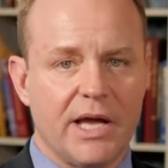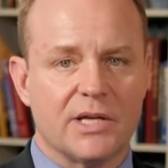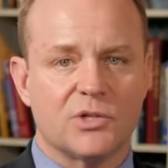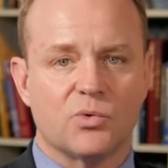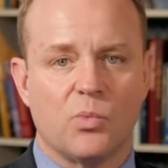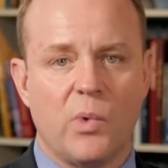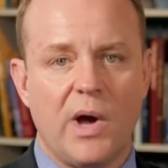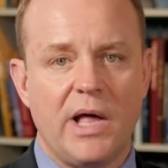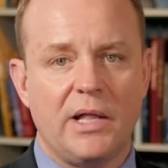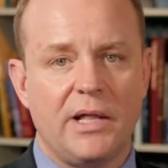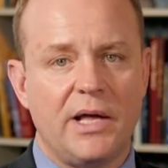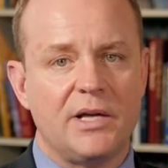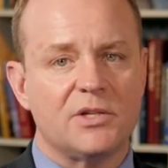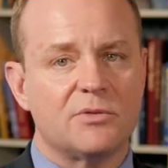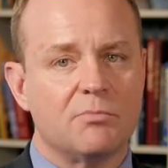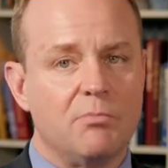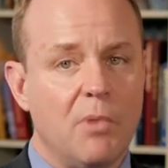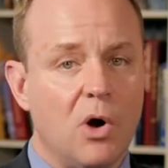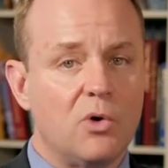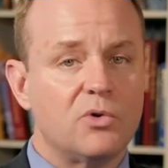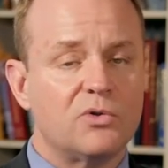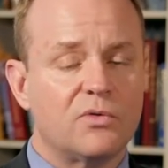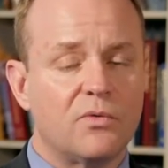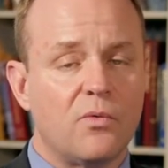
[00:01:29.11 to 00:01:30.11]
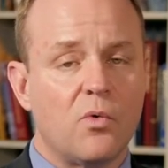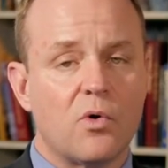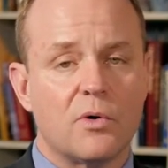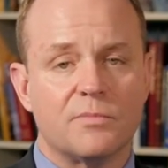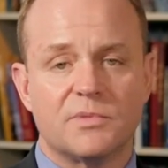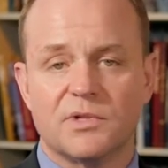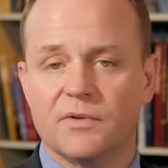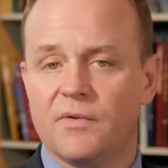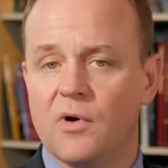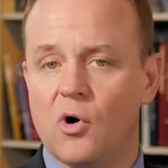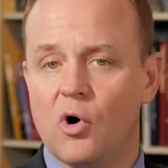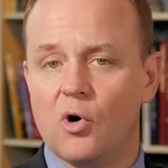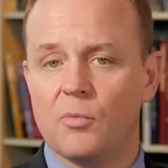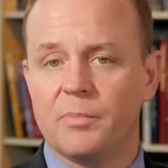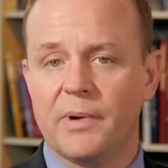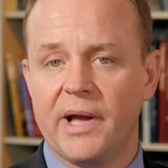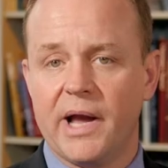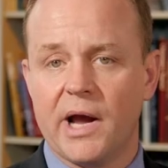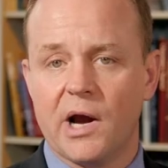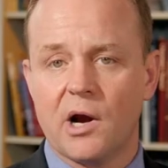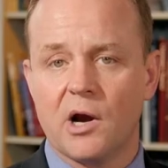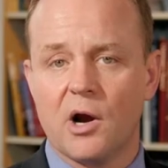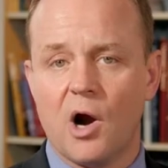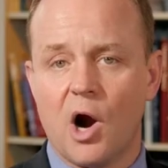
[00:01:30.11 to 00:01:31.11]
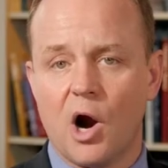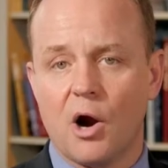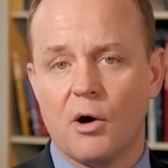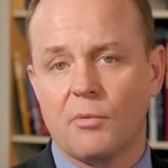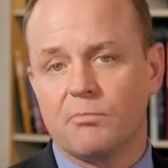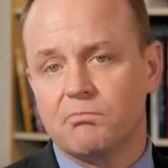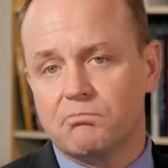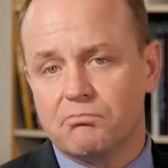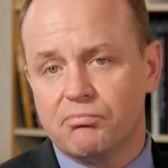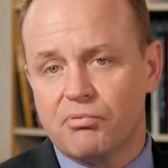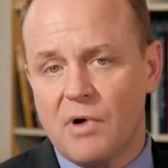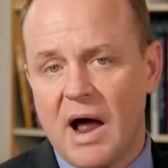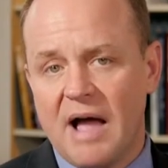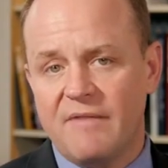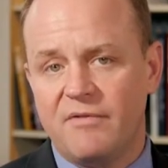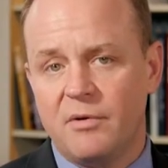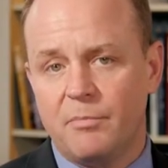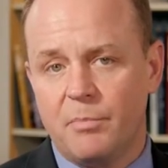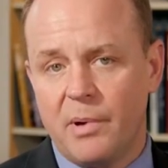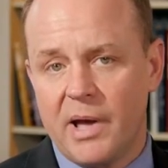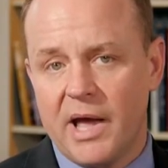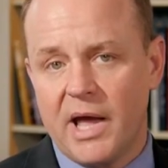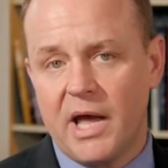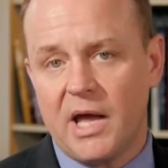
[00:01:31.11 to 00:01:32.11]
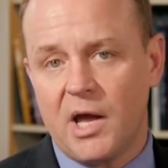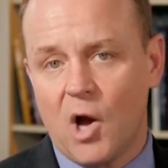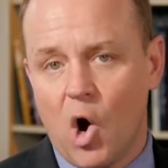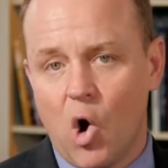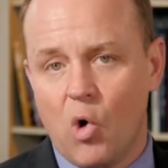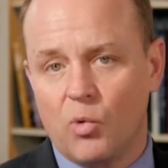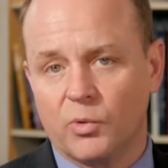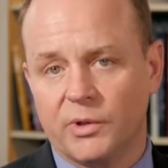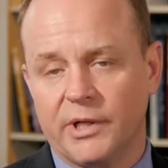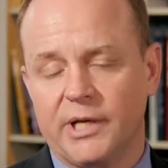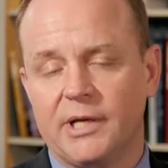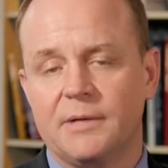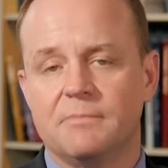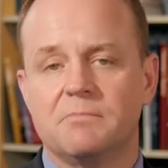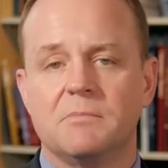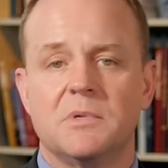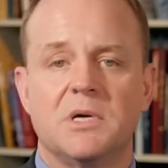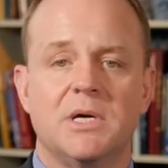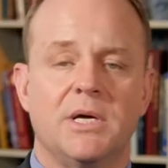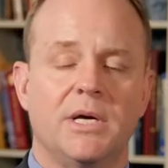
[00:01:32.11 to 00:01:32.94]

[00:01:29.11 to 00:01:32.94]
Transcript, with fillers: as well as most forms of home care, are private pay only.